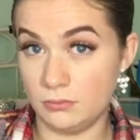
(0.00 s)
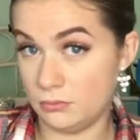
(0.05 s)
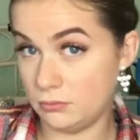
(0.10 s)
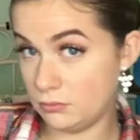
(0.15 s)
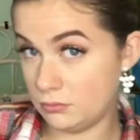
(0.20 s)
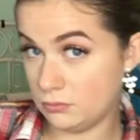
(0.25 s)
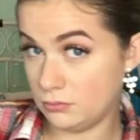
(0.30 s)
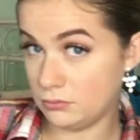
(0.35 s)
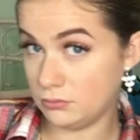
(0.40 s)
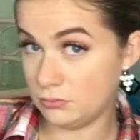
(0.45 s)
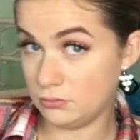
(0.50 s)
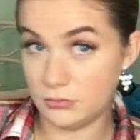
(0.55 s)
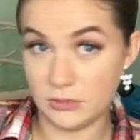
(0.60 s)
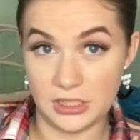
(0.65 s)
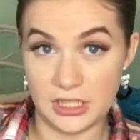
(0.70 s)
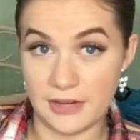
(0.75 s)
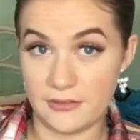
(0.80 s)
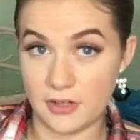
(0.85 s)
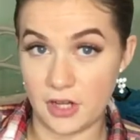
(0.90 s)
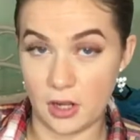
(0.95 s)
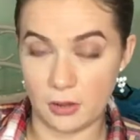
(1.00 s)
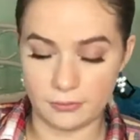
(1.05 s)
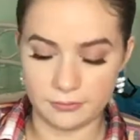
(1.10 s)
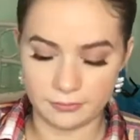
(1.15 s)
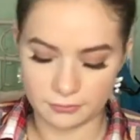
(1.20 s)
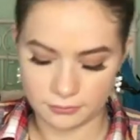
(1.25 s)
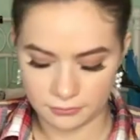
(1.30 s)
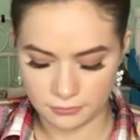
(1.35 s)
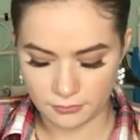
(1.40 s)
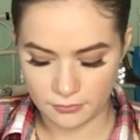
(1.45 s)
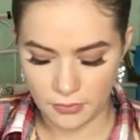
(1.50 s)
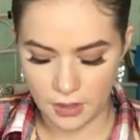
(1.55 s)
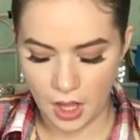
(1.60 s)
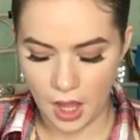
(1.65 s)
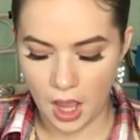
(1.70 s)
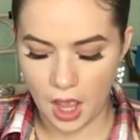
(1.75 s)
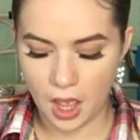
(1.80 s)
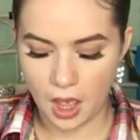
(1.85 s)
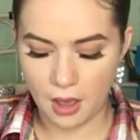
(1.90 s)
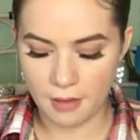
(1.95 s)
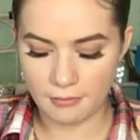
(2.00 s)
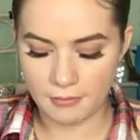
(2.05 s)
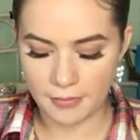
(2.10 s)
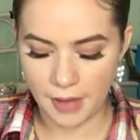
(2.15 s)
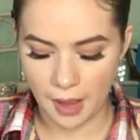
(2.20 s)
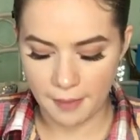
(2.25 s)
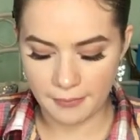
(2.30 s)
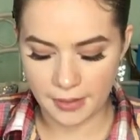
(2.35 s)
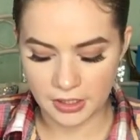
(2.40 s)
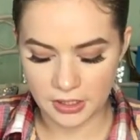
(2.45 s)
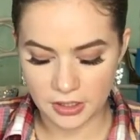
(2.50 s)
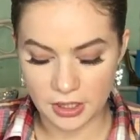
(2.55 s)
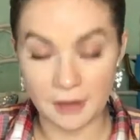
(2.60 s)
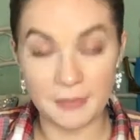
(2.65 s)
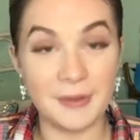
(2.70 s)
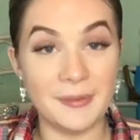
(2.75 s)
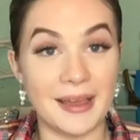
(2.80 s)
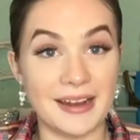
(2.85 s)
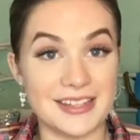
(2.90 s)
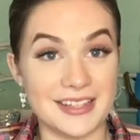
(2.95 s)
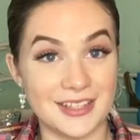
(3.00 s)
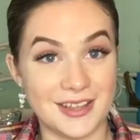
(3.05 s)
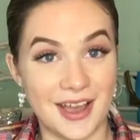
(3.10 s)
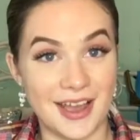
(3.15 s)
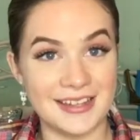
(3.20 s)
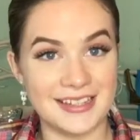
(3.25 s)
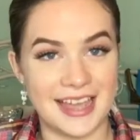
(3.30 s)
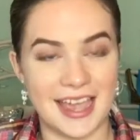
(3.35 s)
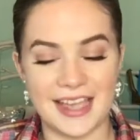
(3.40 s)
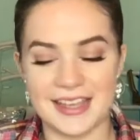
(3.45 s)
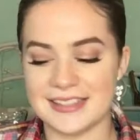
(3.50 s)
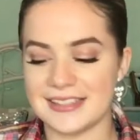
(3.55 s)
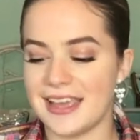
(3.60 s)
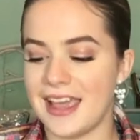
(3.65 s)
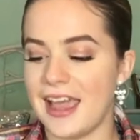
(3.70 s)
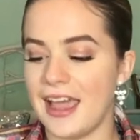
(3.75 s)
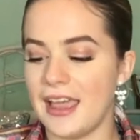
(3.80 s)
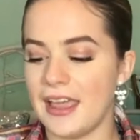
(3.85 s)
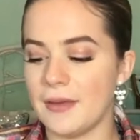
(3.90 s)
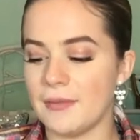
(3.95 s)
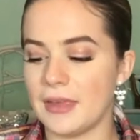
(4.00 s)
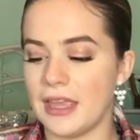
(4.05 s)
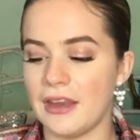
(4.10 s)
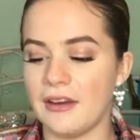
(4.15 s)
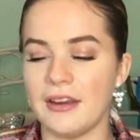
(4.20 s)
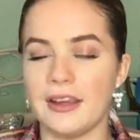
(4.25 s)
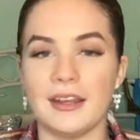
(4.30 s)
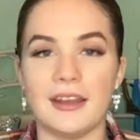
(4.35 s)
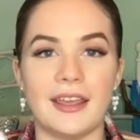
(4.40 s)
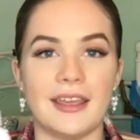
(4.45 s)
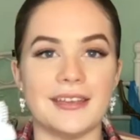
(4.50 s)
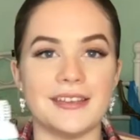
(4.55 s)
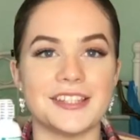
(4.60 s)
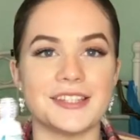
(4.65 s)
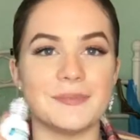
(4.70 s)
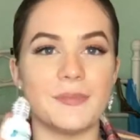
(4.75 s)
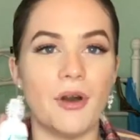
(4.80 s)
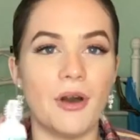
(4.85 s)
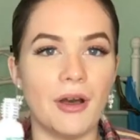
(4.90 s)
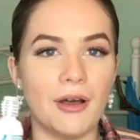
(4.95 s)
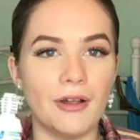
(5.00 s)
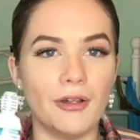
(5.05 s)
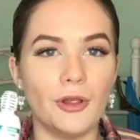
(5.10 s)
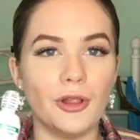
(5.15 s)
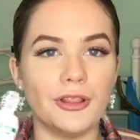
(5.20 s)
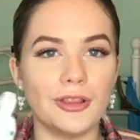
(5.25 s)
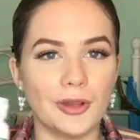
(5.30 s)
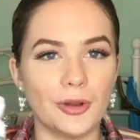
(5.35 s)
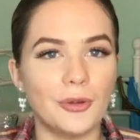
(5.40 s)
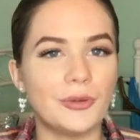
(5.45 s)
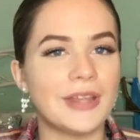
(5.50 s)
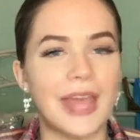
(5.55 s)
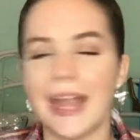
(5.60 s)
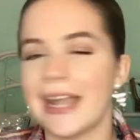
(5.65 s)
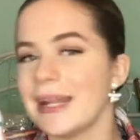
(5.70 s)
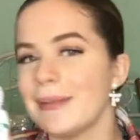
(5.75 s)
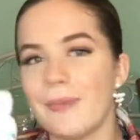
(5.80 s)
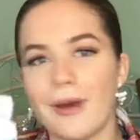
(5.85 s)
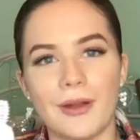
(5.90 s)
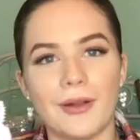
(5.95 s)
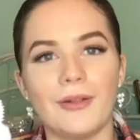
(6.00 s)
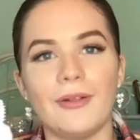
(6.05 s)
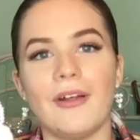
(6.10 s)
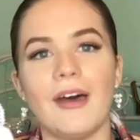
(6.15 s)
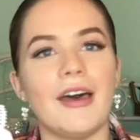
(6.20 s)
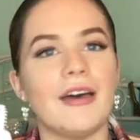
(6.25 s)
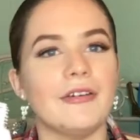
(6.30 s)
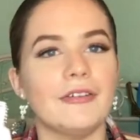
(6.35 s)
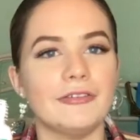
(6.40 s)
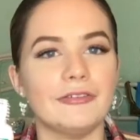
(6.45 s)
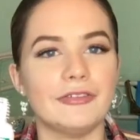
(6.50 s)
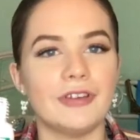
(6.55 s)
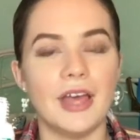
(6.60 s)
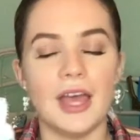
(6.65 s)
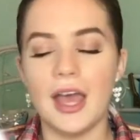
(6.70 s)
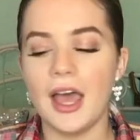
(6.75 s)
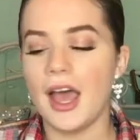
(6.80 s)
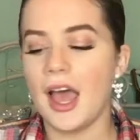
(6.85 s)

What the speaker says: You never know. But coming back to the contacts, I am carrying a small little tiny bottle of